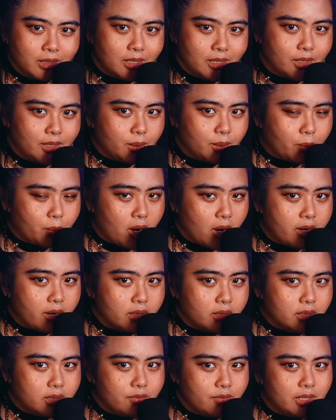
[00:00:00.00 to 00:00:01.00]
The
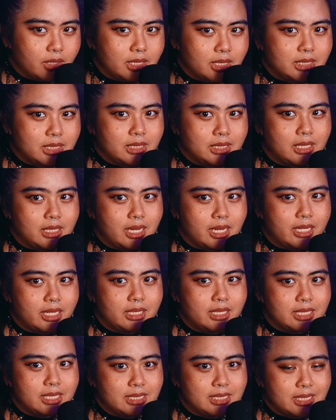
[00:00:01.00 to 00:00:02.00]
product of this, then,
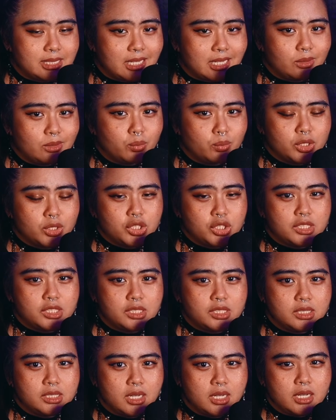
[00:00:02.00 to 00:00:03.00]
is that
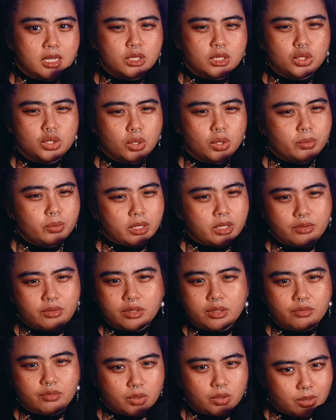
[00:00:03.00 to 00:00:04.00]
witches don't
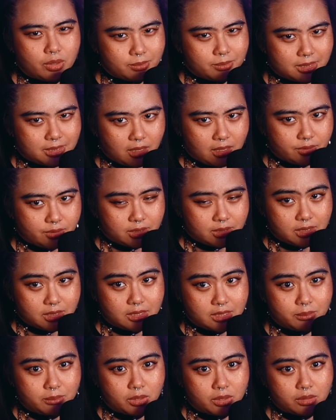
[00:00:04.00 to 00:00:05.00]
even view themselves in a
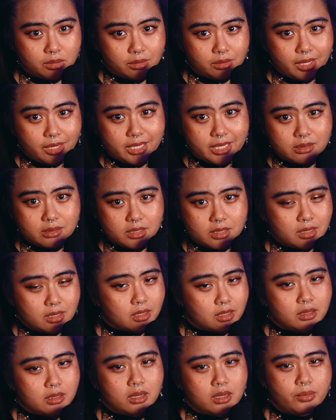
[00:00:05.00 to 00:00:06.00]
similar light to the
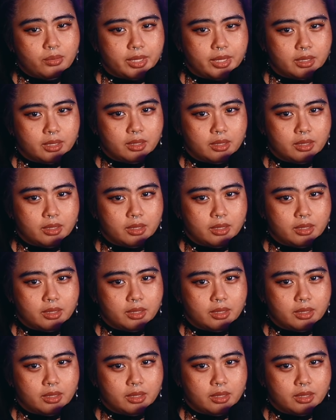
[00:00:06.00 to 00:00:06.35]
unknowing.